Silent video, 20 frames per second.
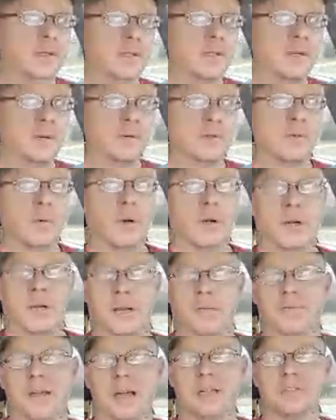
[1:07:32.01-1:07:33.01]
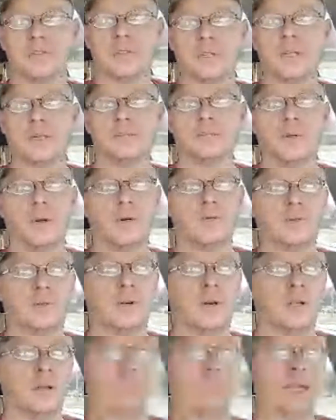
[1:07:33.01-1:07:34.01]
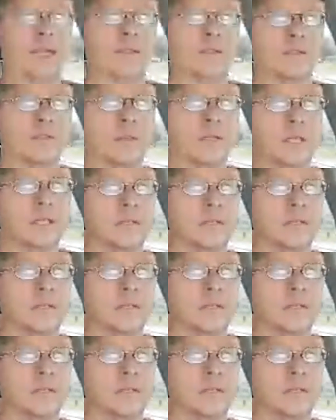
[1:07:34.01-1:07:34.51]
She was working at Fast Trip over on Main Street